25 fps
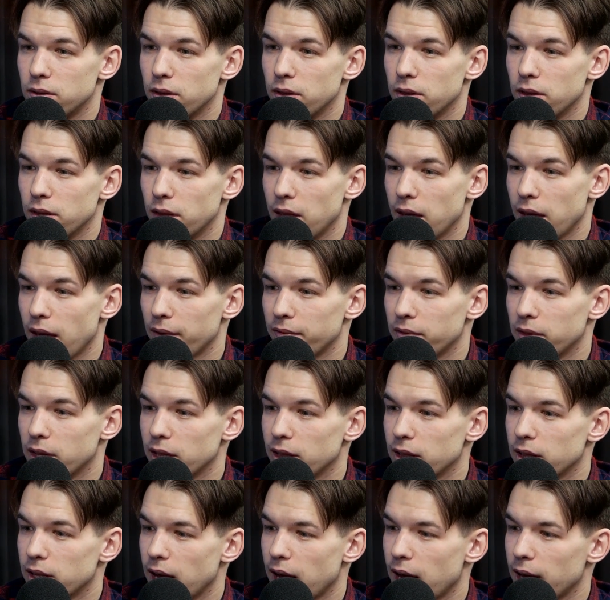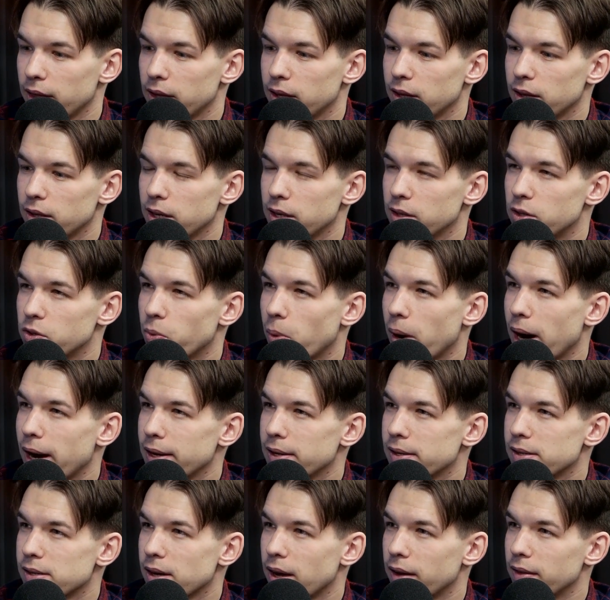they had the lead
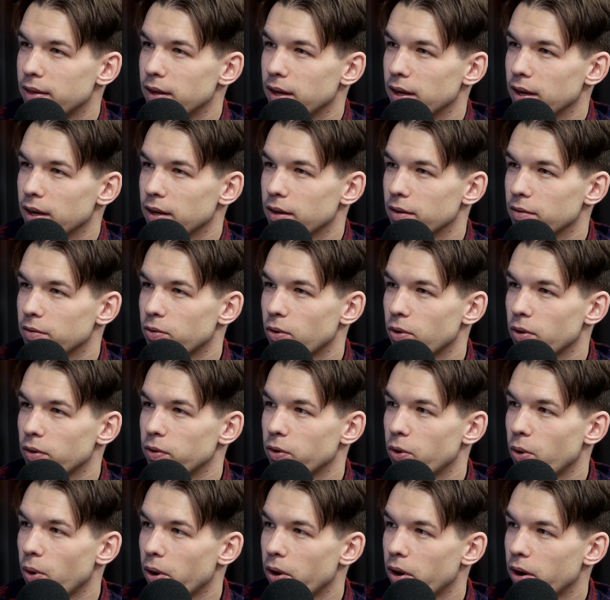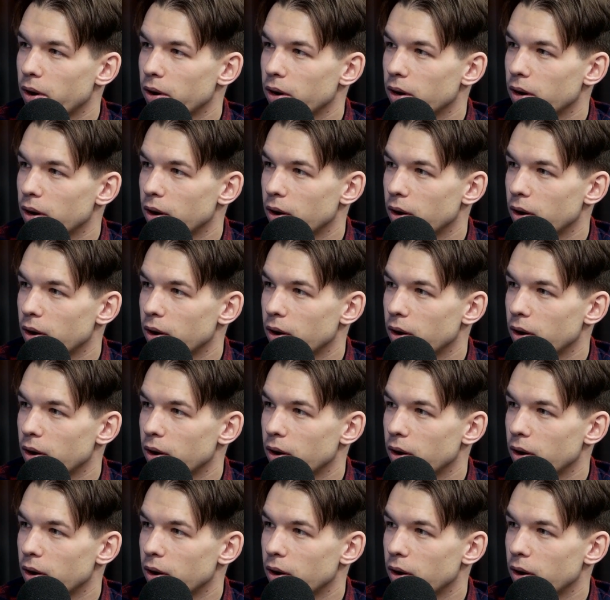twice, I think, in the fourth quarter.